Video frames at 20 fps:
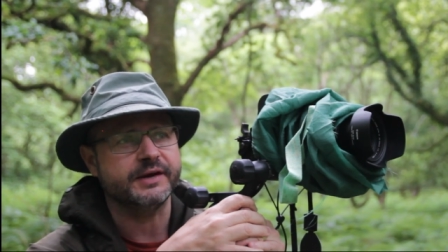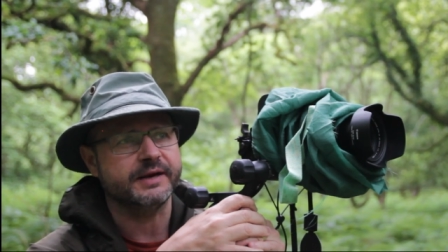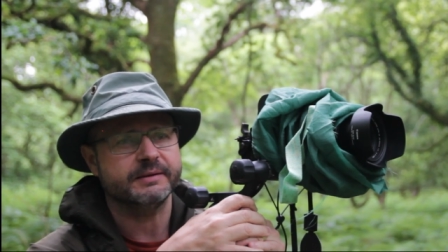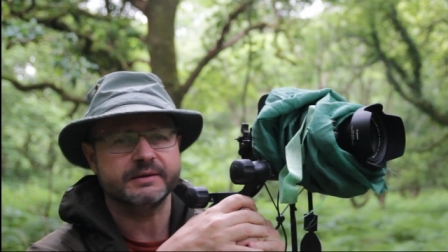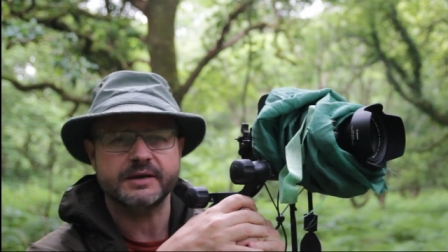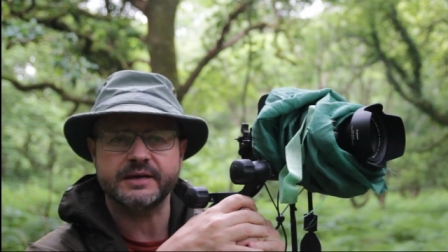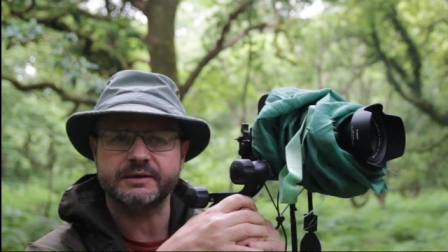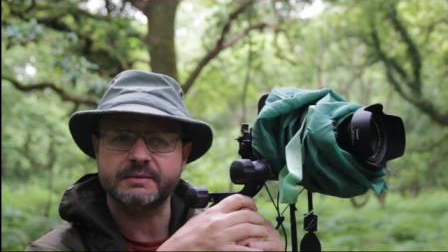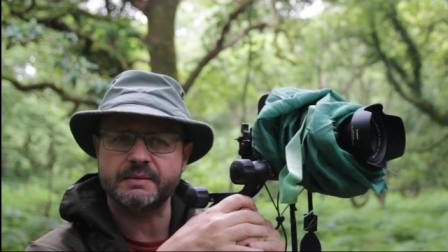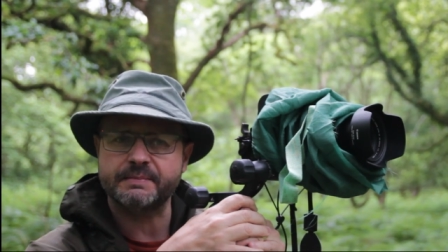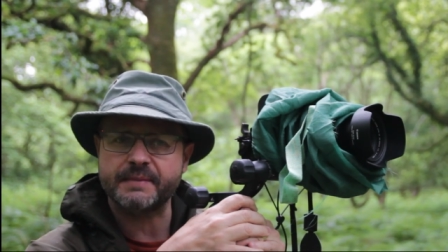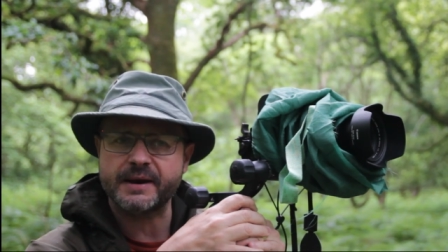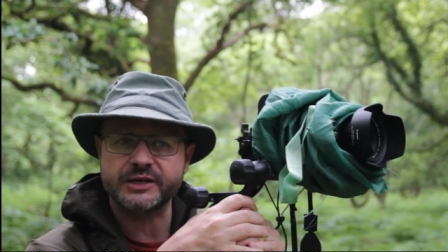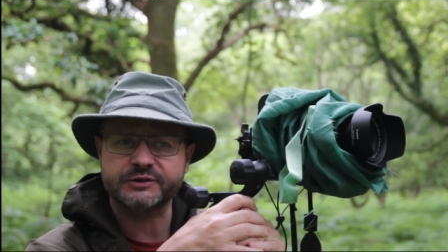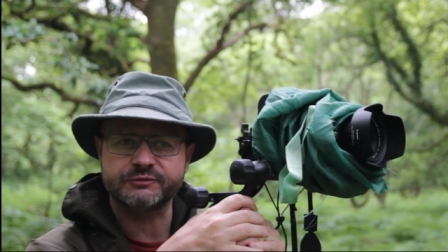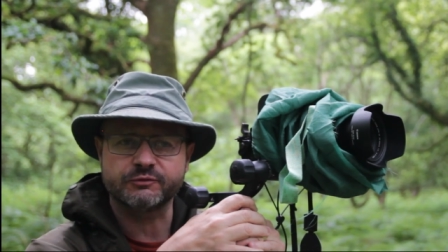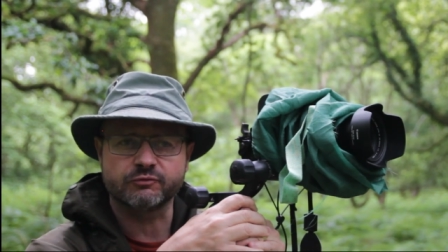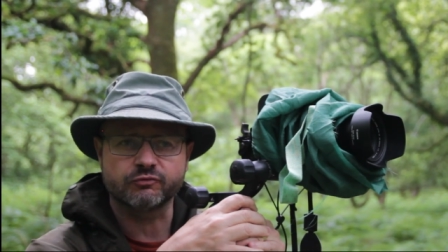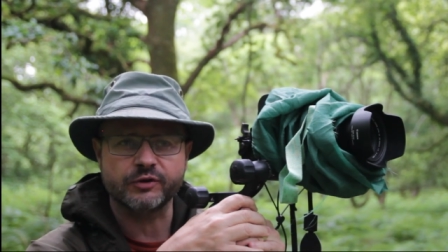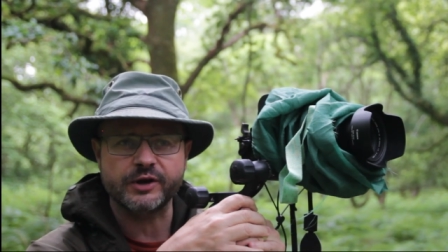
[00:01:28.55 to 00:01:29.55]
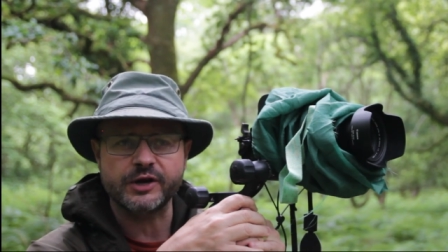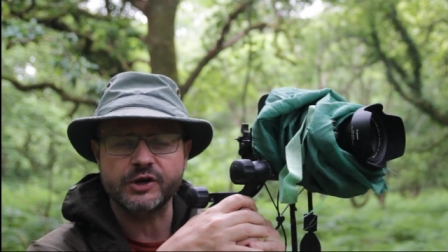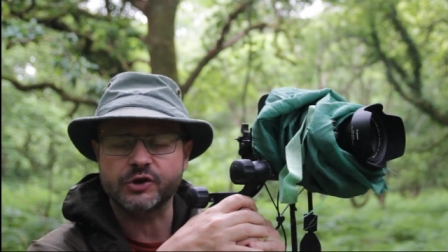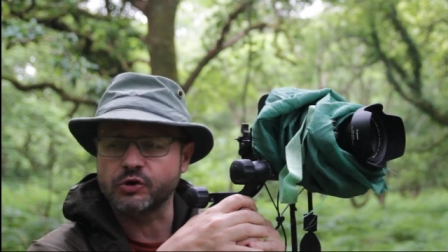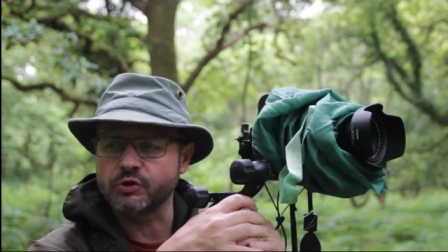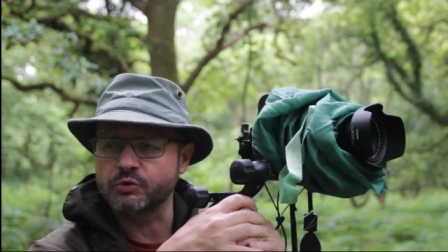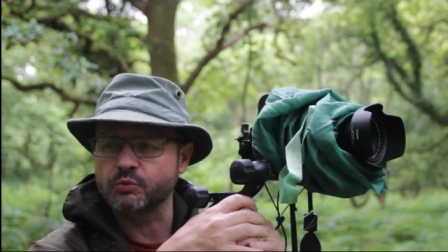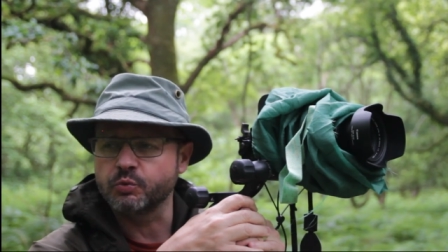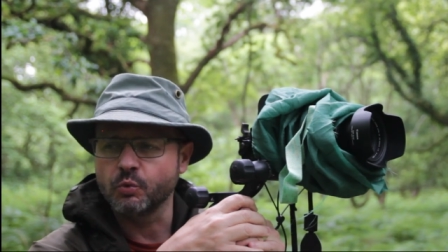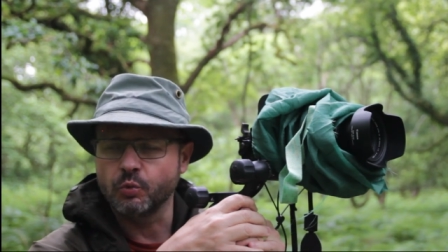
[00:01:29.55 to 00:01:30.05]
It, it makes for really
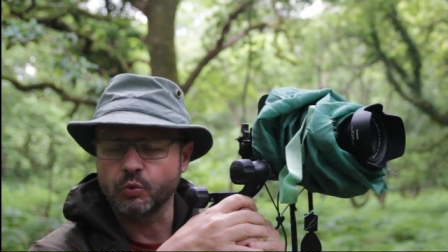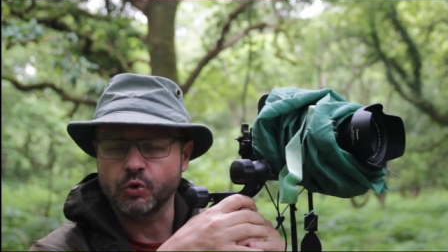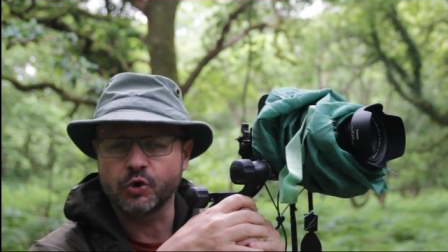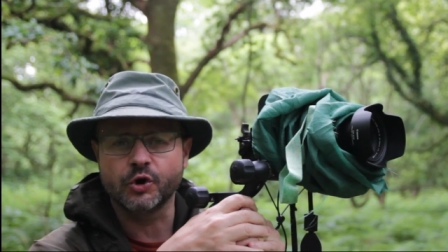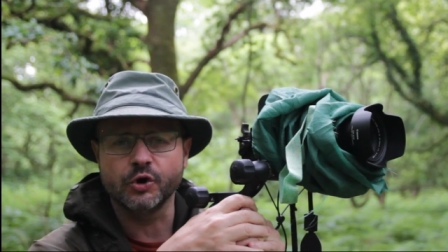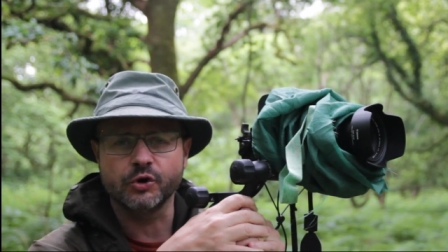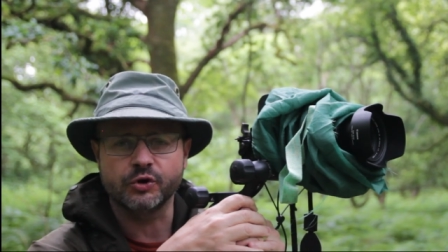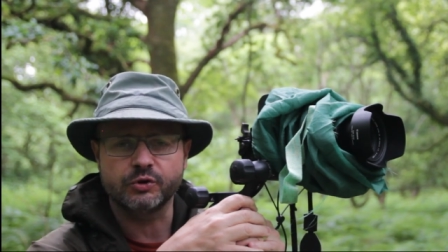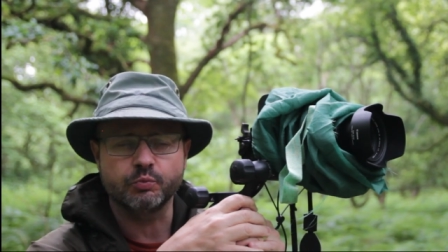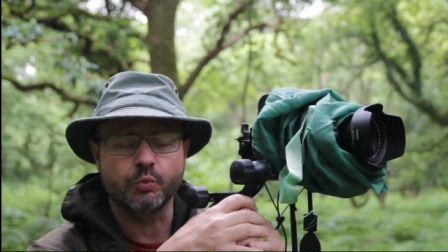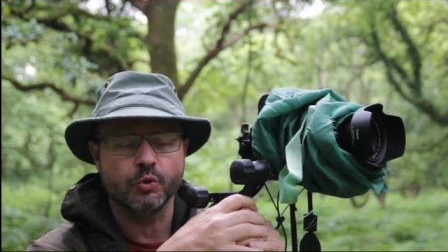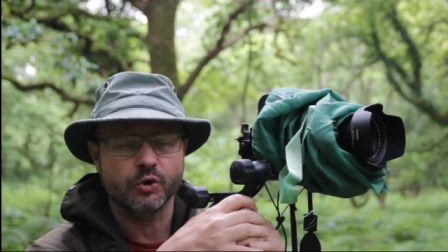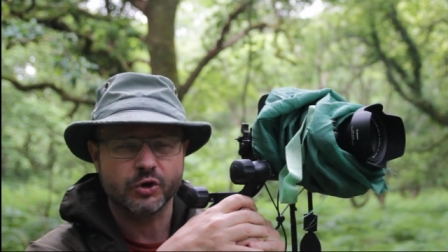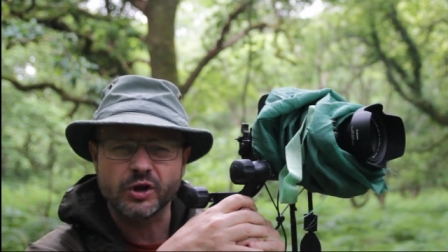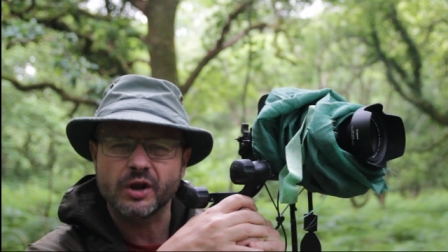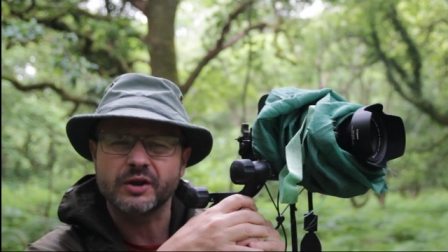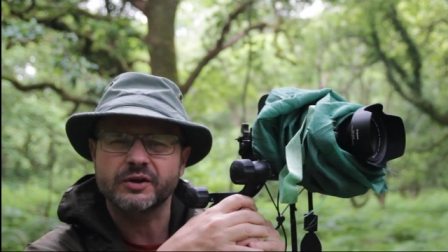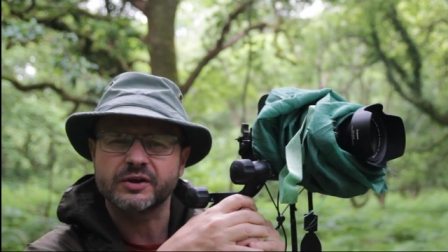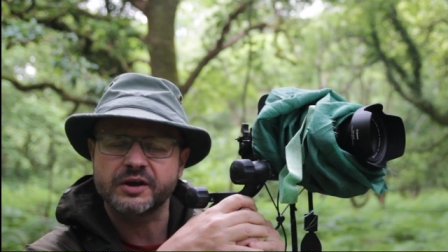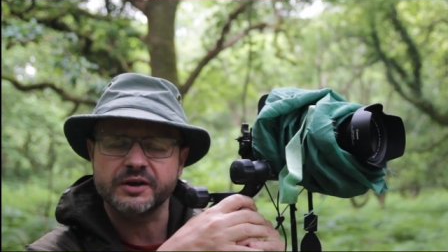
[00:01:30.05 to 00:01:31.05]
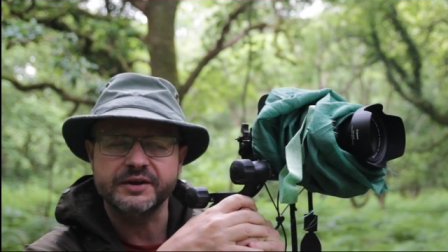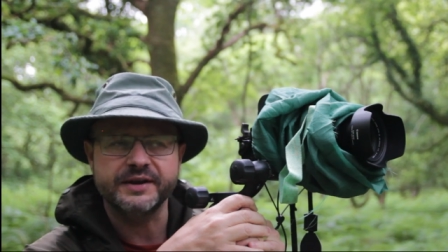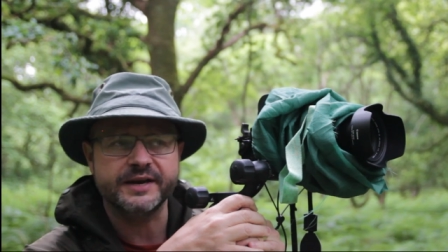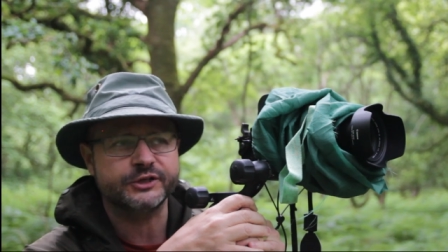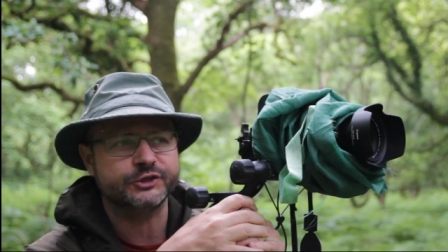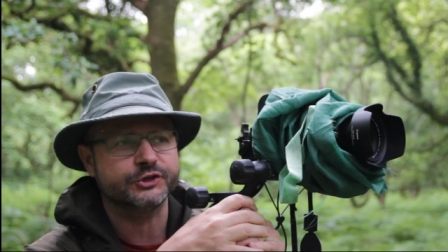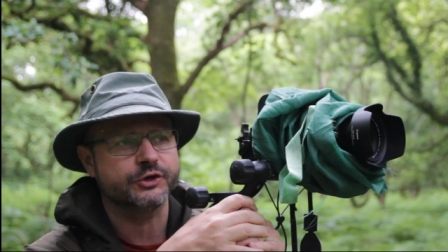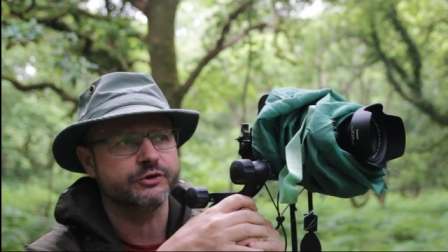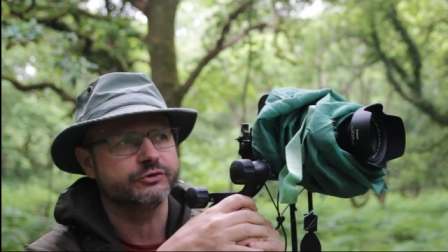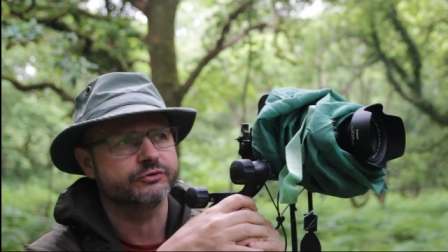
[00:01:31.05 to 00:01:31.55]
good good woodland
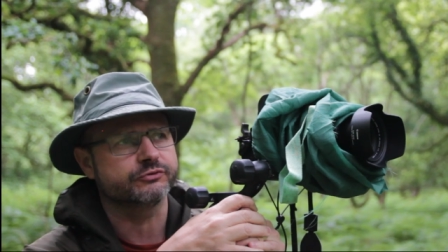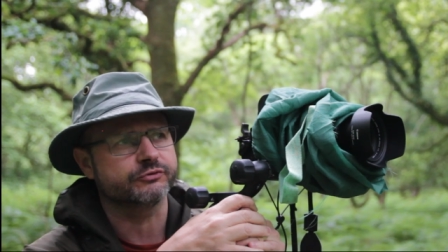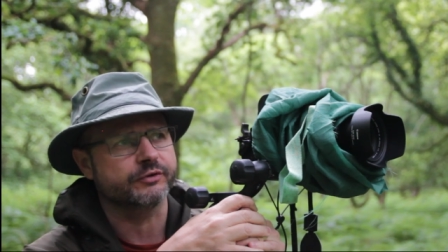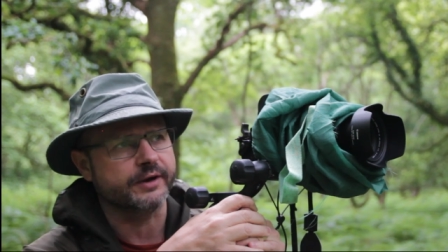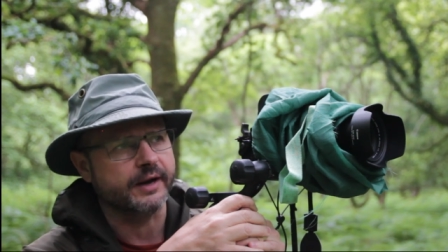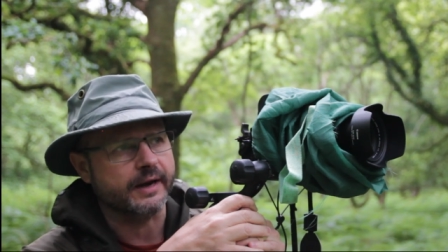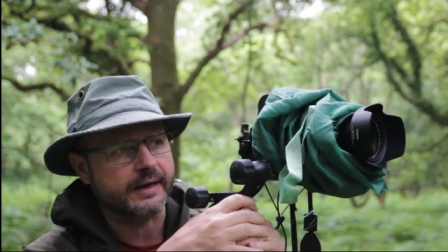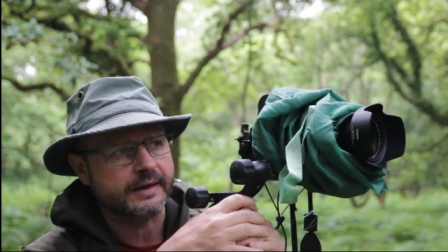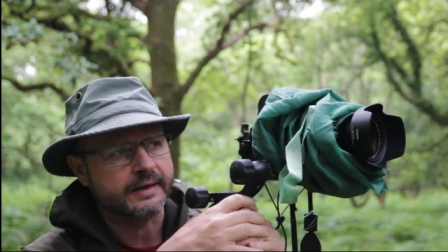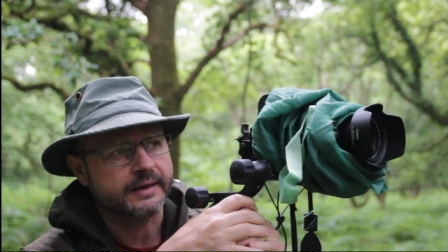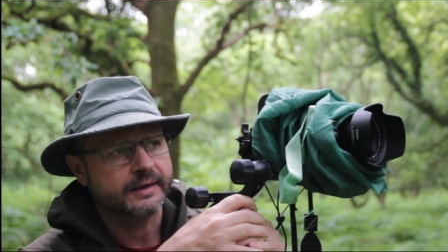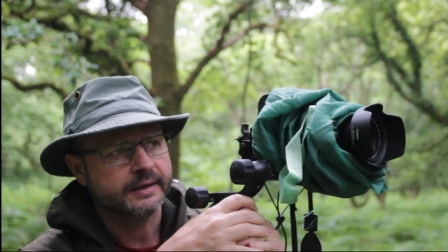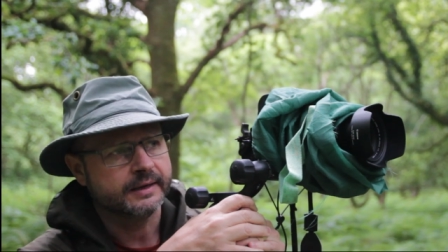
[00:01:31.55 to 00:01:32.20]
conditions really.